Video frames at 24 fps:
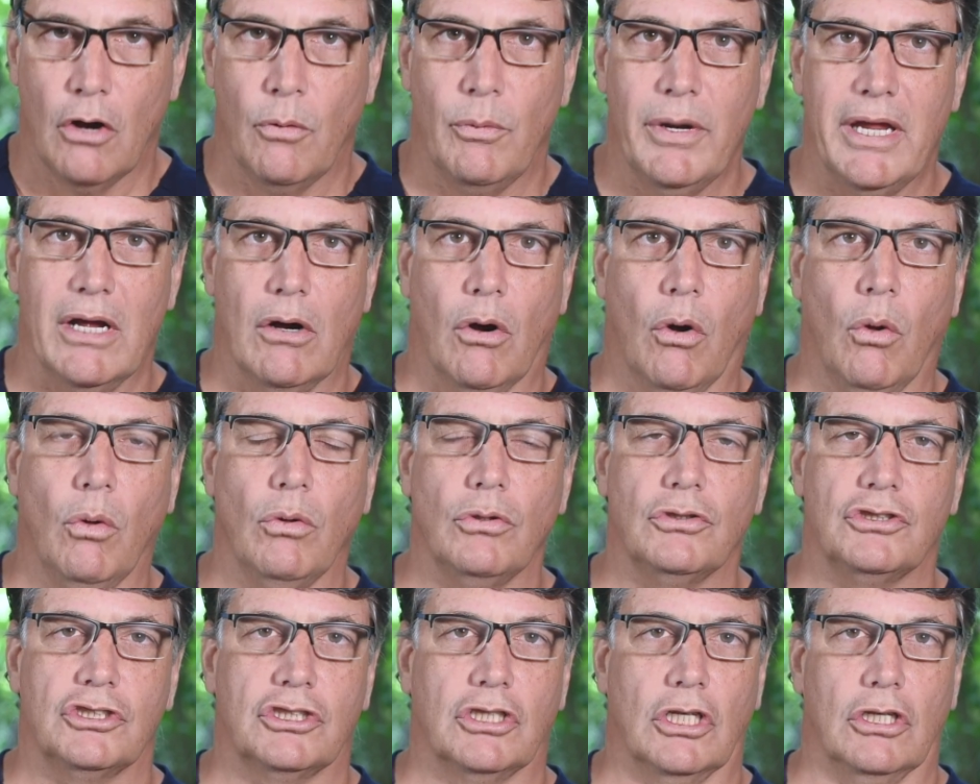we
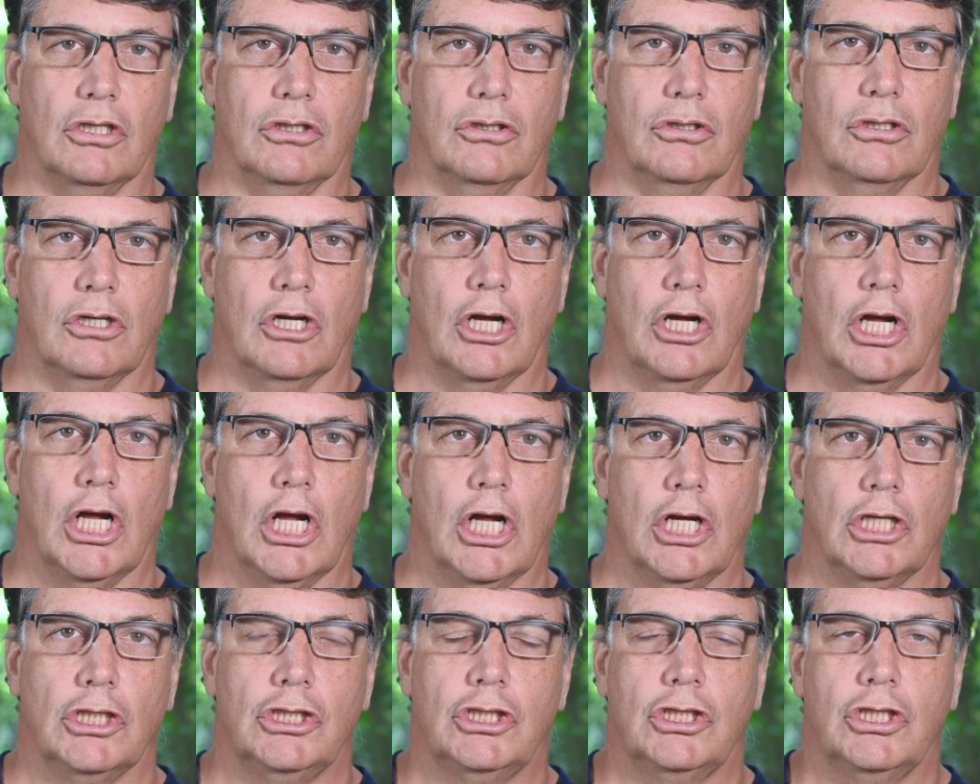also
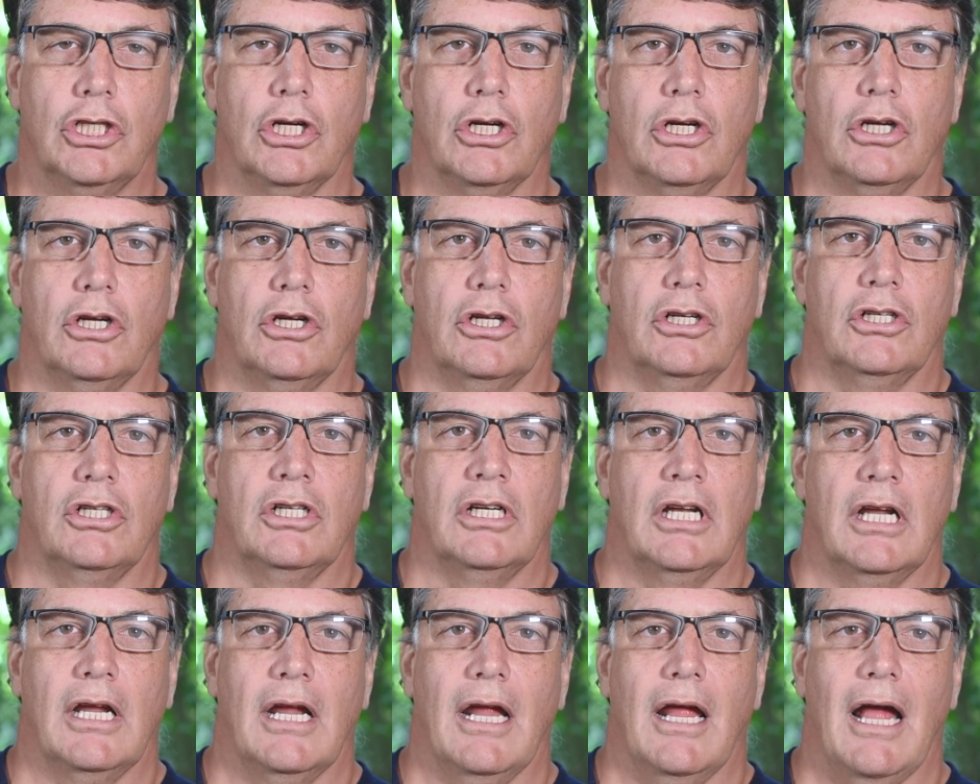
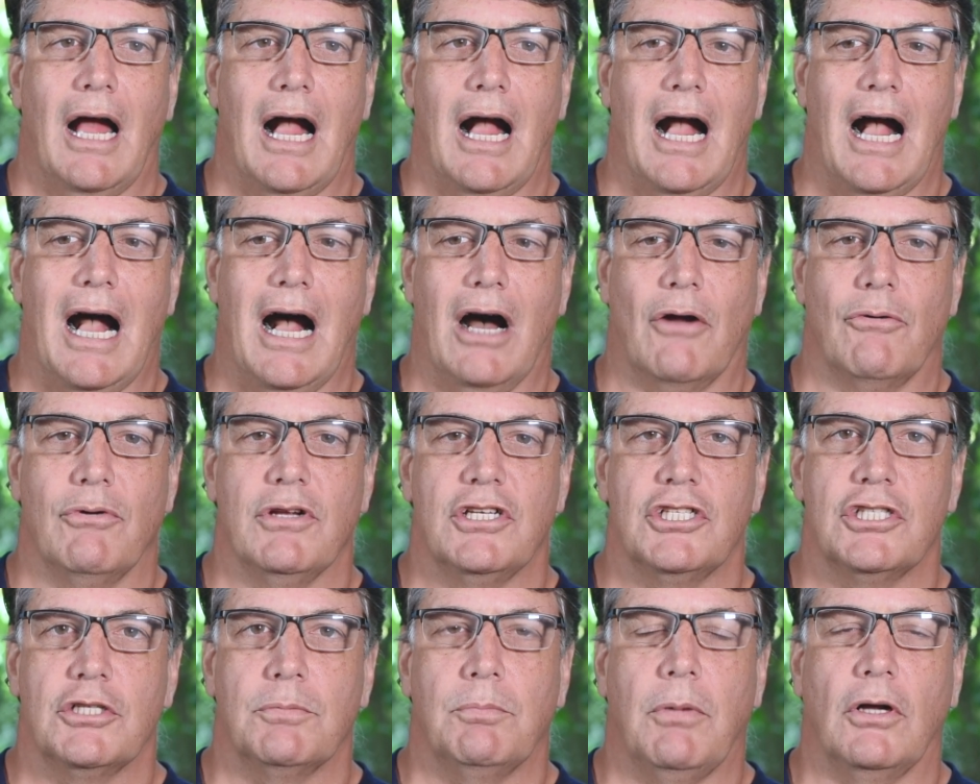turn our
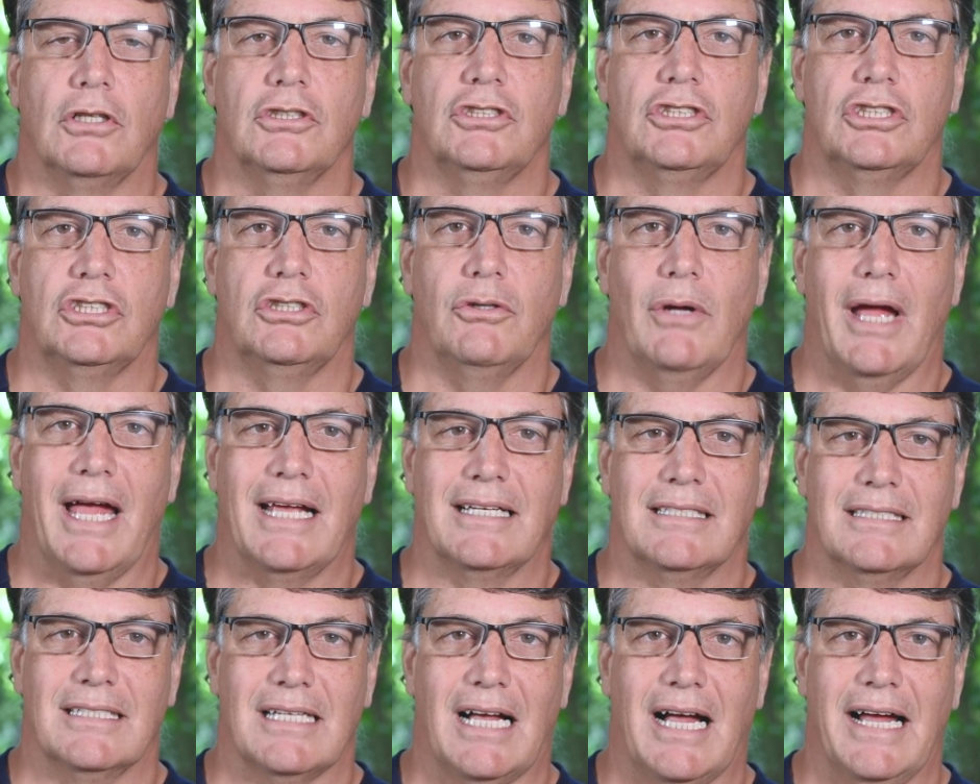response to
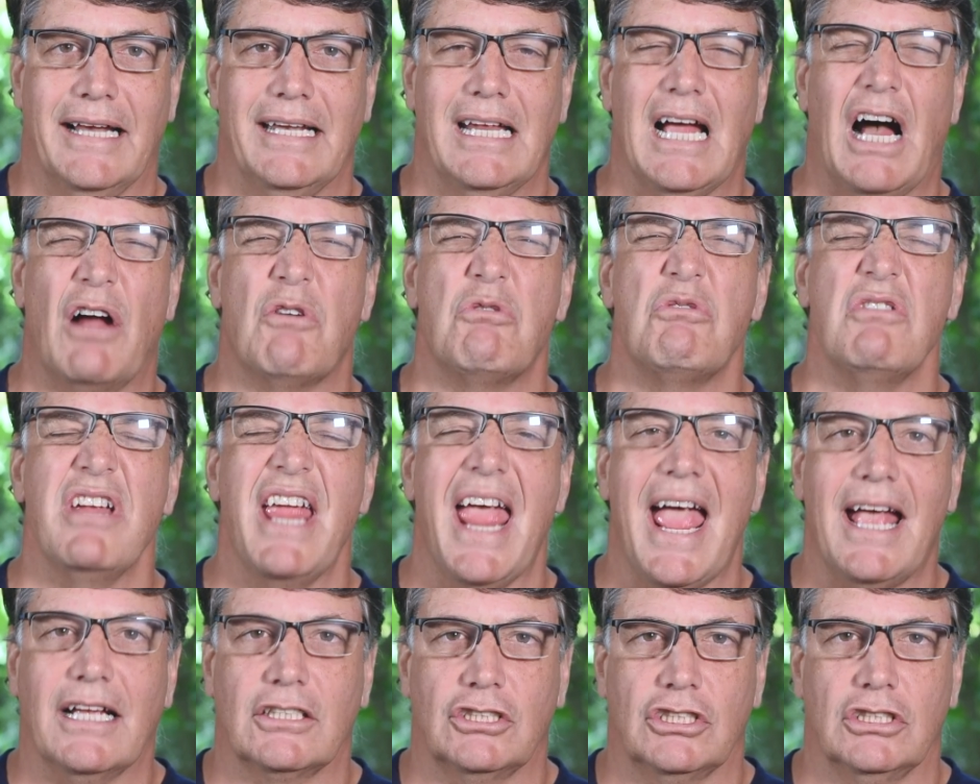anxiety, our
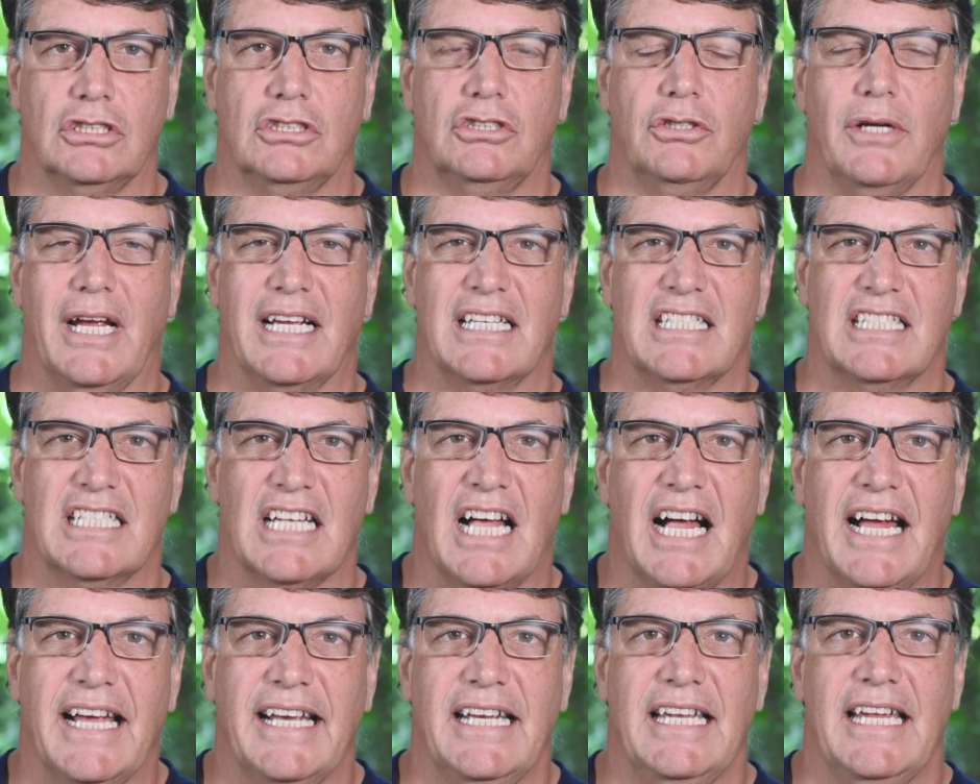reaction to
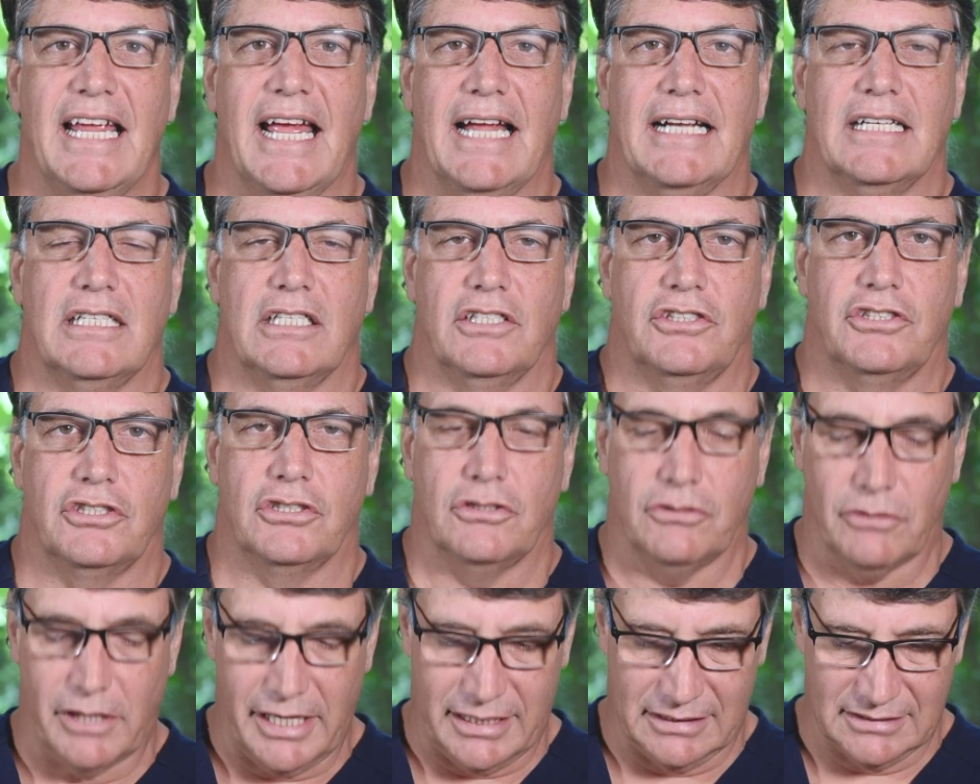anxiety and
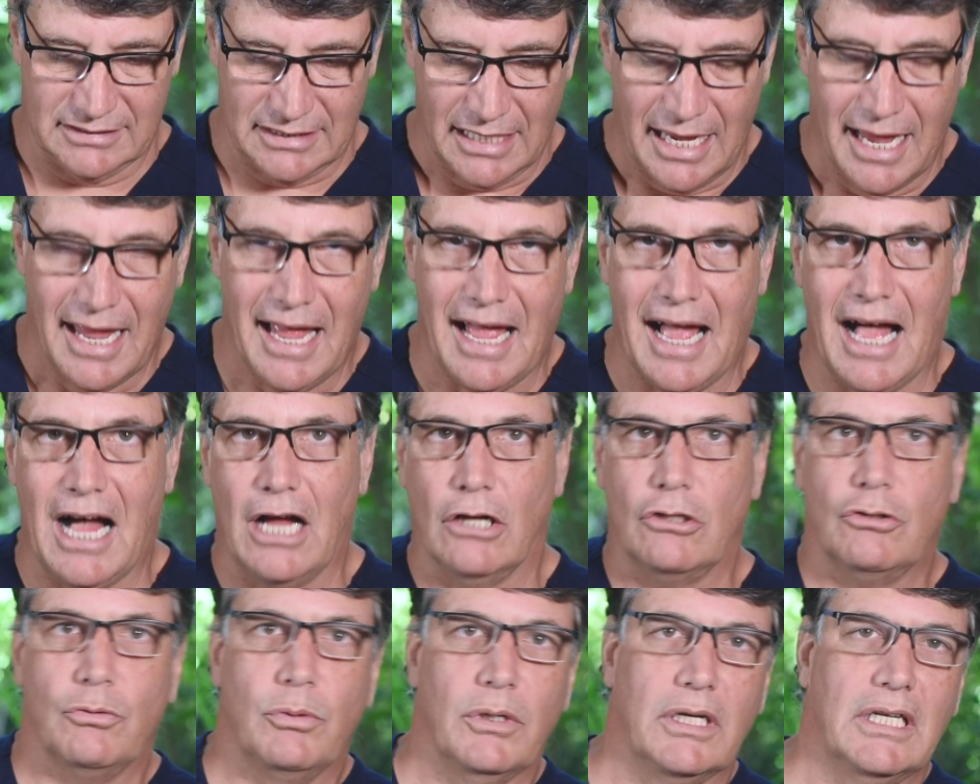distress
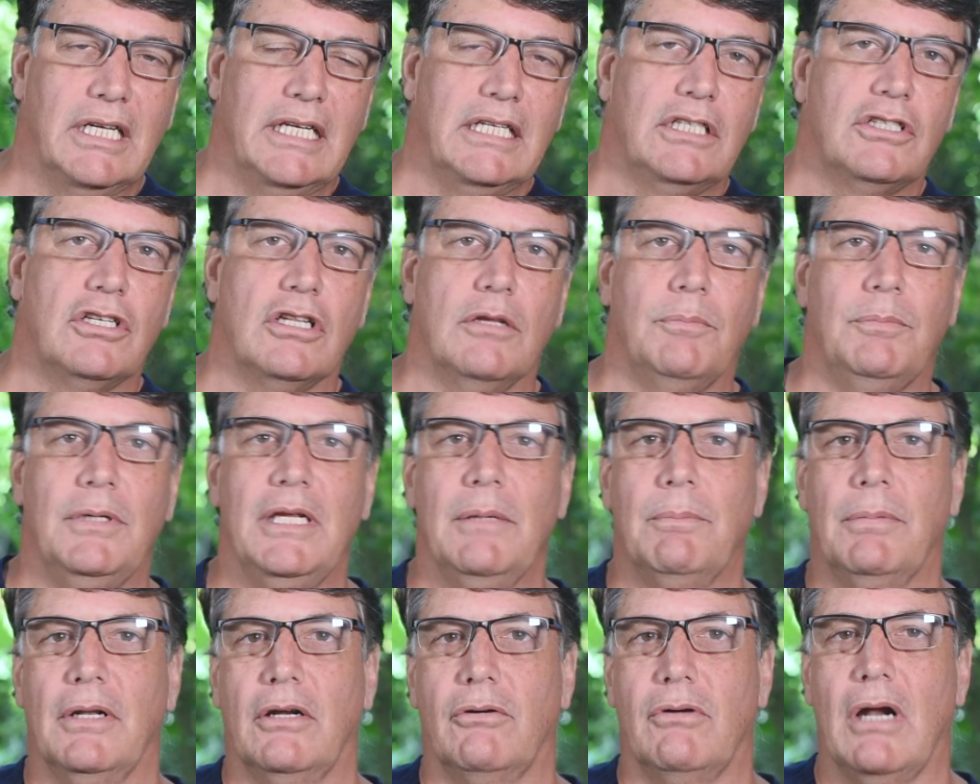outwardly to the
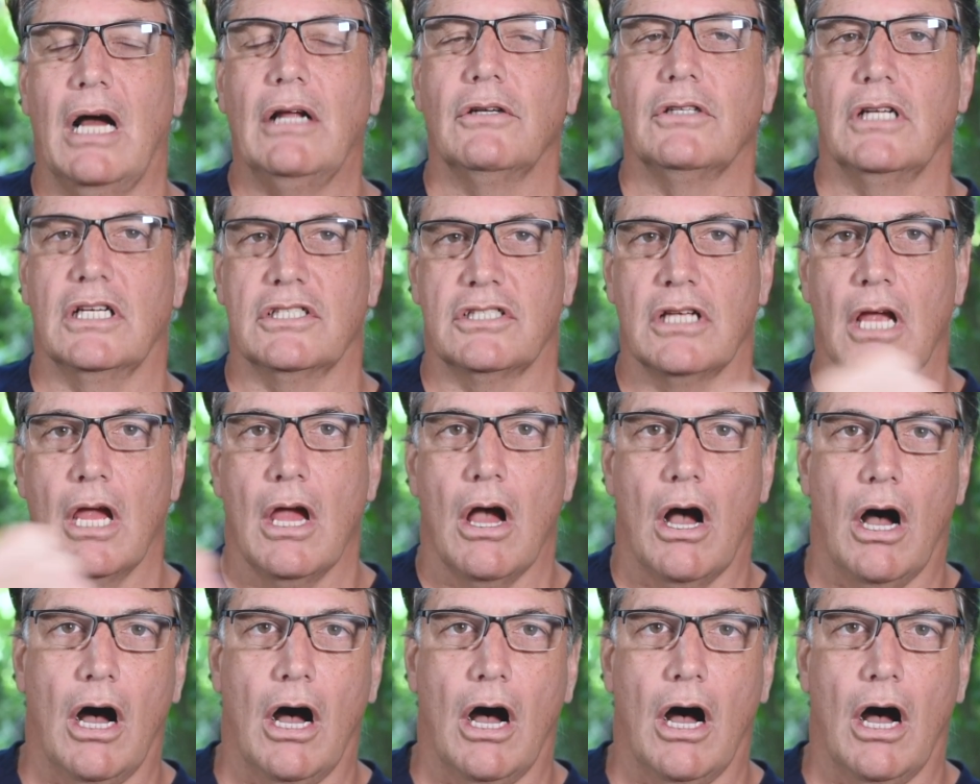people around us,